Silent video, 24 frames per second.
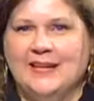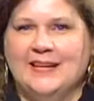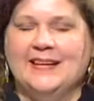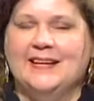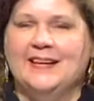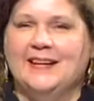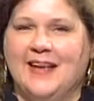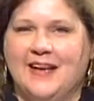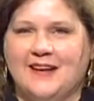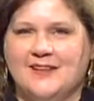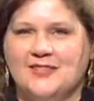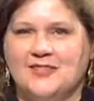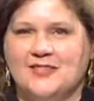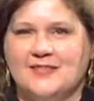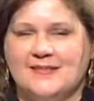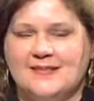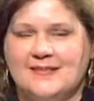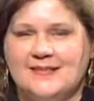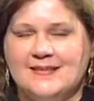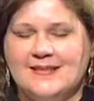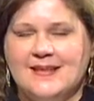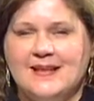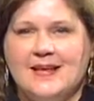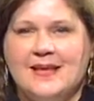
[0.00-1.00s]

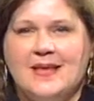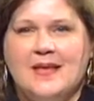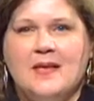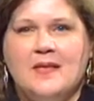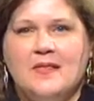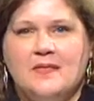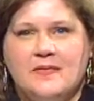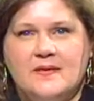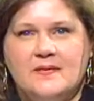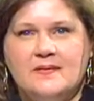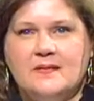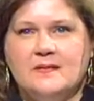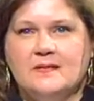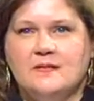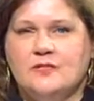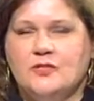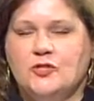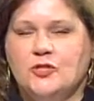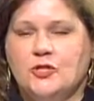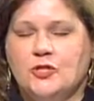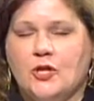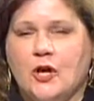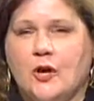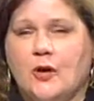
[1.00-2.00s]
Connections. This is a
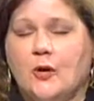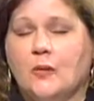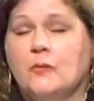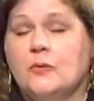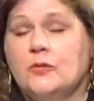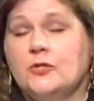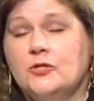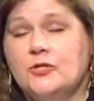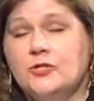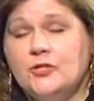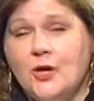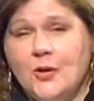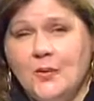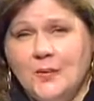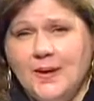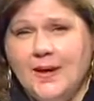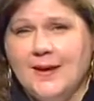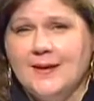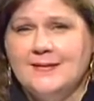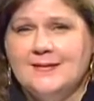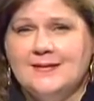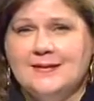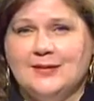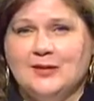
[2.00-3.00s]
show
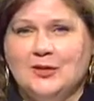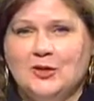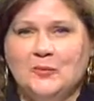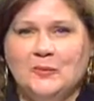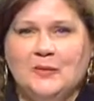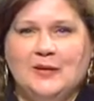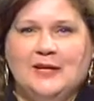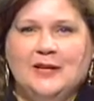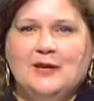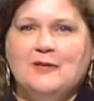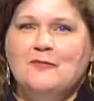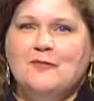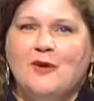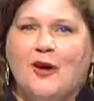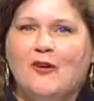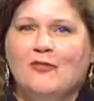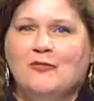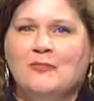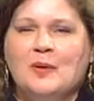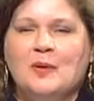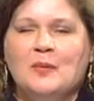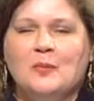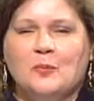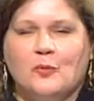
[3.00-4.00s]
showcasing community
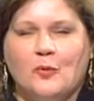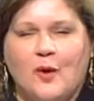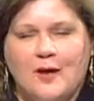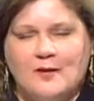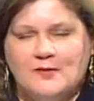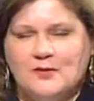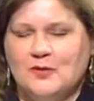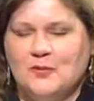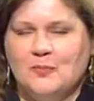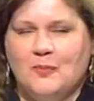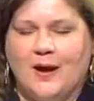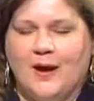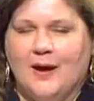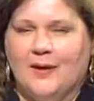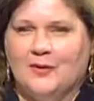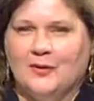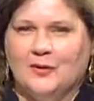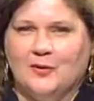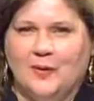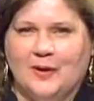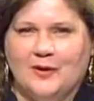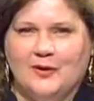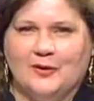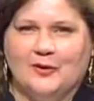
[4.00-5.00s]
involvement brought to you by the
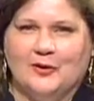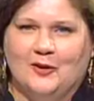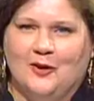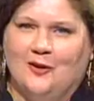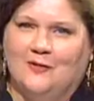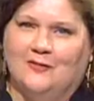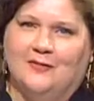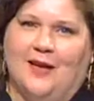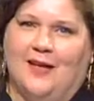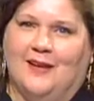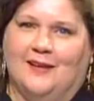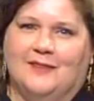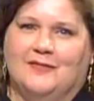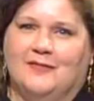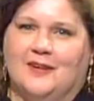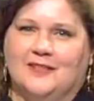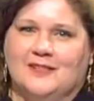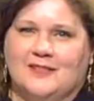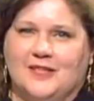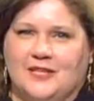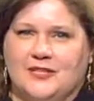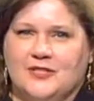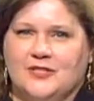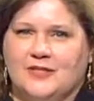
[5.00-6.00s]
Greater Kanawha Valley
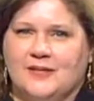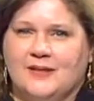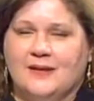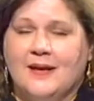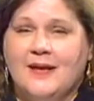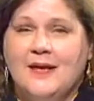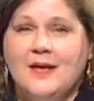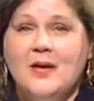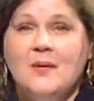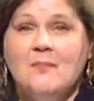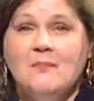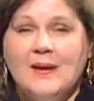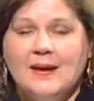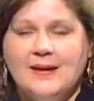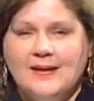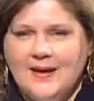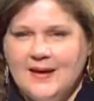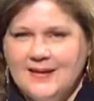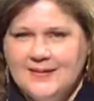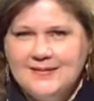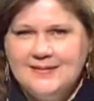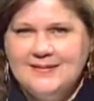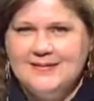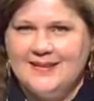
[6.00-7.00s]
Foundation. My
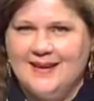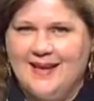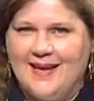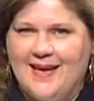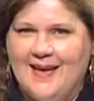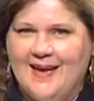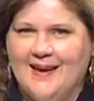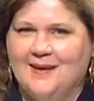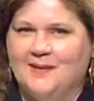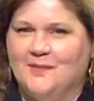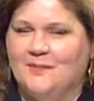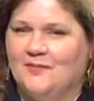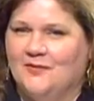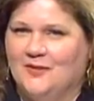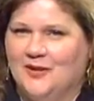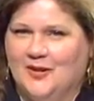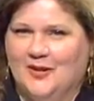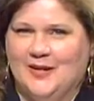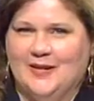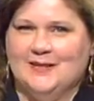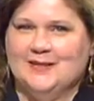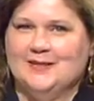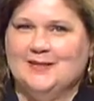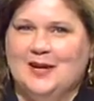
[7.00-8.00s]
guest today, I'm
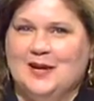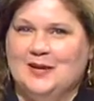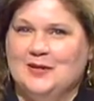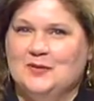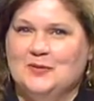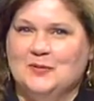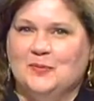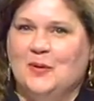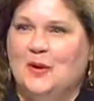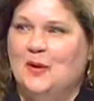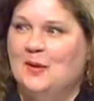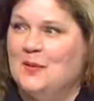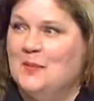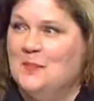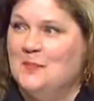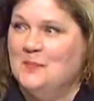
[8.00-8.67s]
very excited to welcome